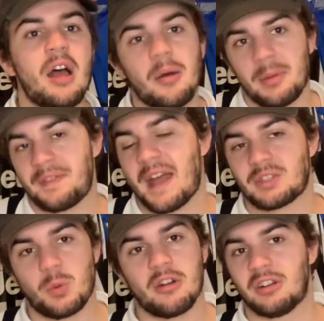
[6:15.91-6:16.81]
but
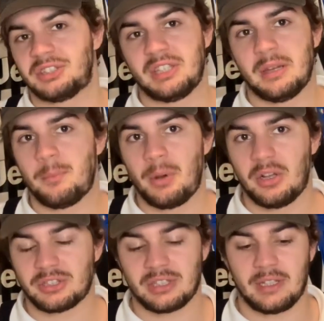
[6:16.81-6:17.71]
that's where I see them
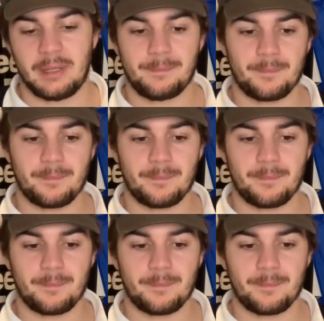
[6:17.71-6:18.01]
personally.